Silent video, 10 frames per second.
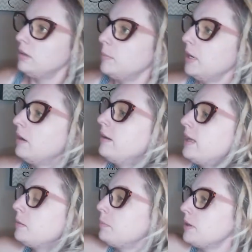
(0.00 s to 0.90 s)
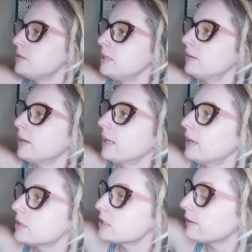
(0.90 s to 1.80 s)
I'm gonna go ahead and post it right
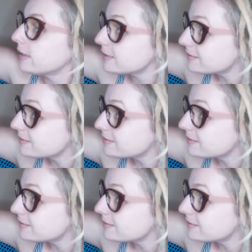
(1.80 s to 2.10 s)
here so I could